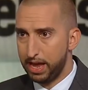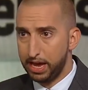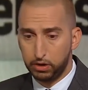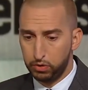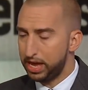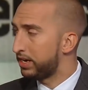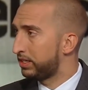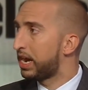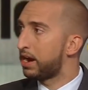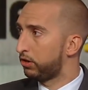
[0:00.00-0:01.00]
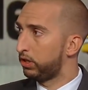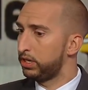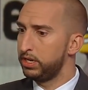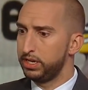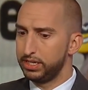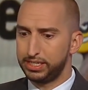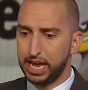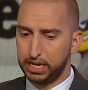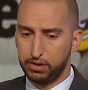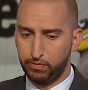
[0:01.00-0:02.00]
echo that entirely.
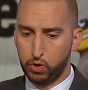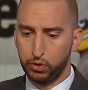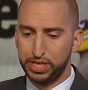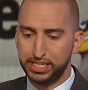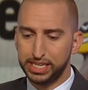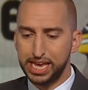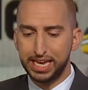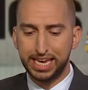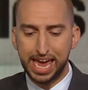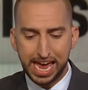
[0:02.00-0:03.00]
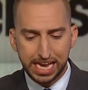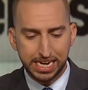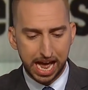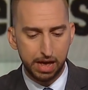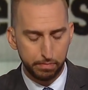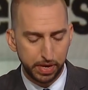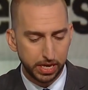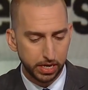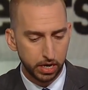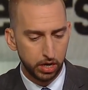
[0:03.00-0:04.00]
Second of all, this it cannot
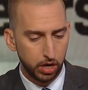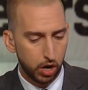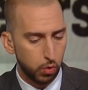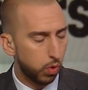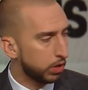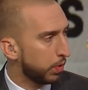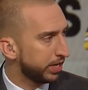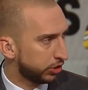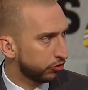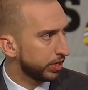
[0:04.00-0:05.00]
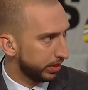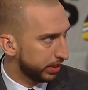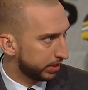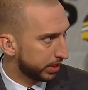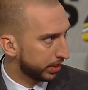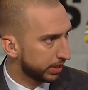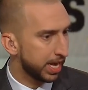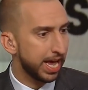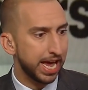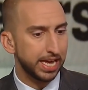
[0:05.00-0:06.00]
be a one-way street in these things.
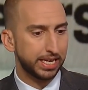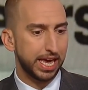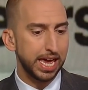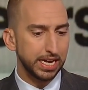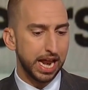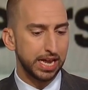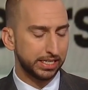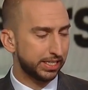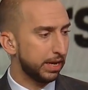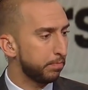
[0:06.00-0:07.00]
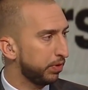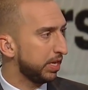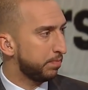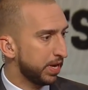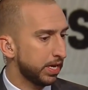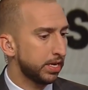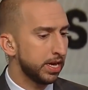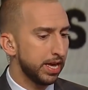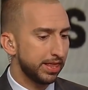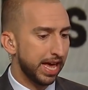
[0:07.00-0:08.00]
It cannot simply be
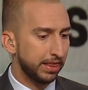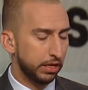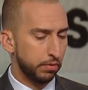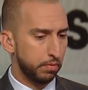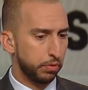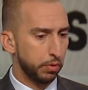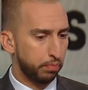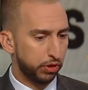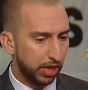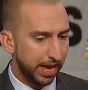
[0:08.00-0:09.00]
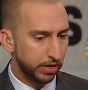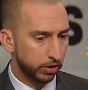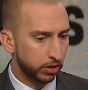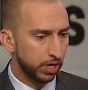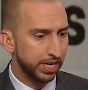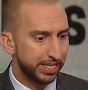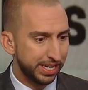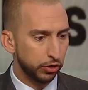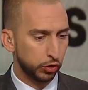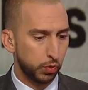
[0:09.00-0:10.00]
that the, the player
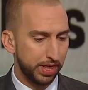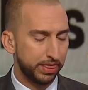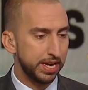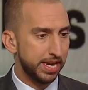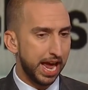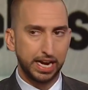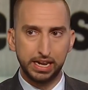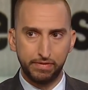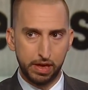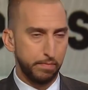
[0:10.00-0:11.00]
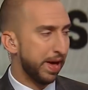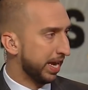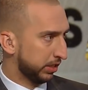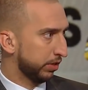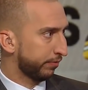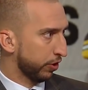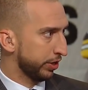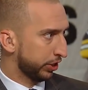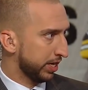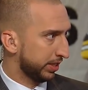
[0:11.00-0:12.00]
deals with the negative impacts of the
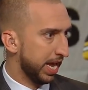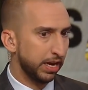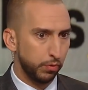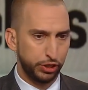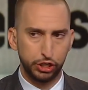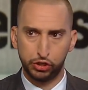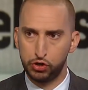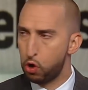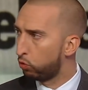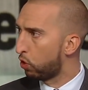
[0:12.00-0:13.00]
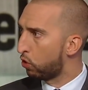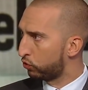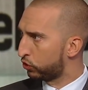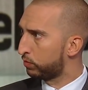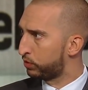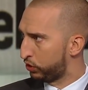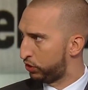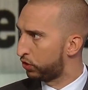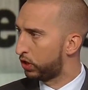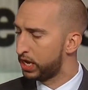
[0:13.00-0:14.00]
franchise tag, which is no long-term
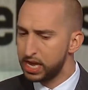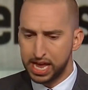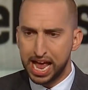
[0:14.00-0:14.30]
security,